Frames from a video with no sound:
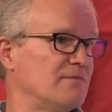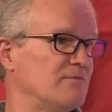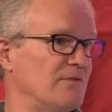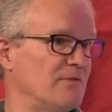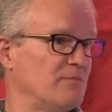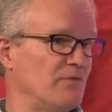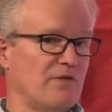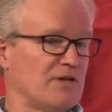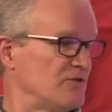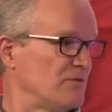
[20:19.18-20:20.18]
for a
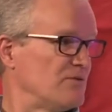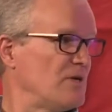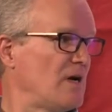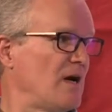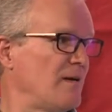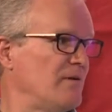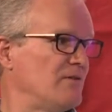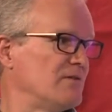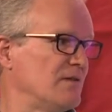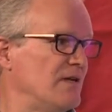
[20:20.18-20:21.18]
professional job, I
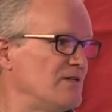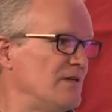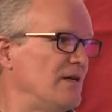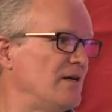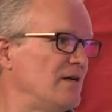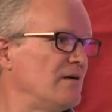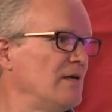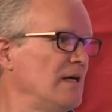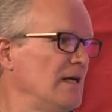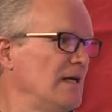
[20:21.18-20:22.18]
was an engineer,
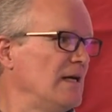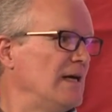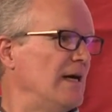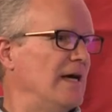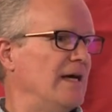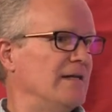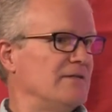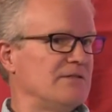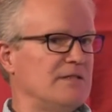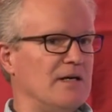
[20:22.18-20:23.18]

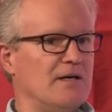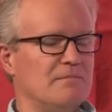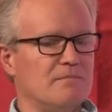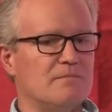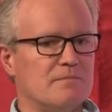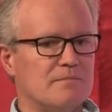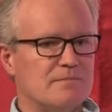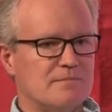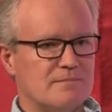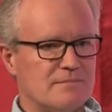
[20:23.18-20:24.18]
and
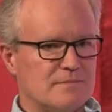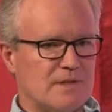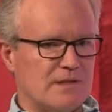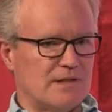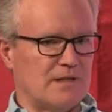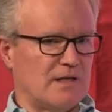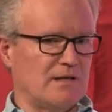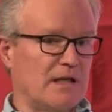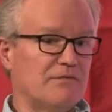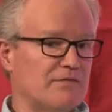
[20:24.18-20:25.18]
I
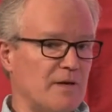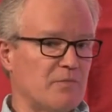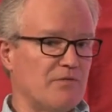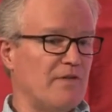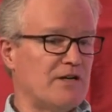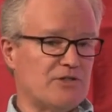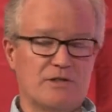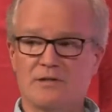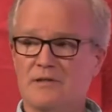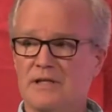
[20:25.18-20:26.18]
left that
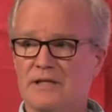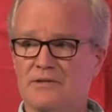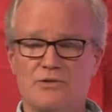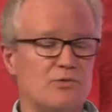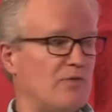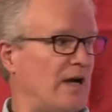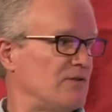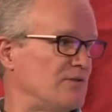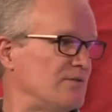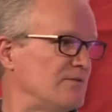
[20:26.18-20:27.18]
profession in
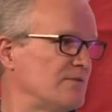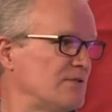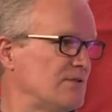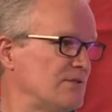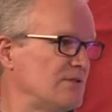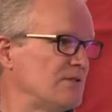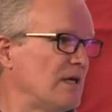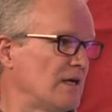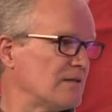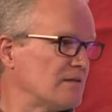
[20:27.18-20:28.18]

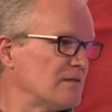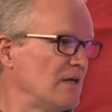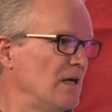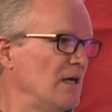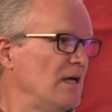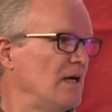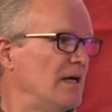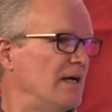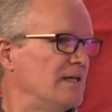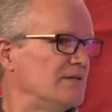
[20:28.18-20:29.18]
2006.
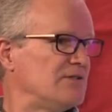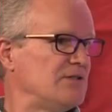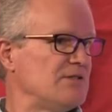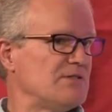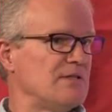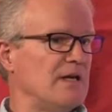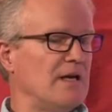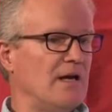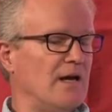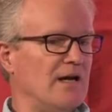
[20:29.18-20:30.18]
And since
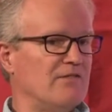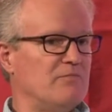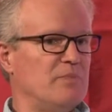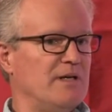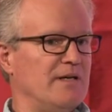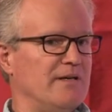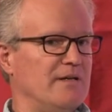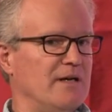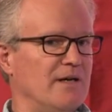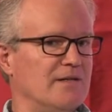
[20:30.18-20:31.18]
then, I've
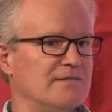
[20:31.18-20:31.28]
been, I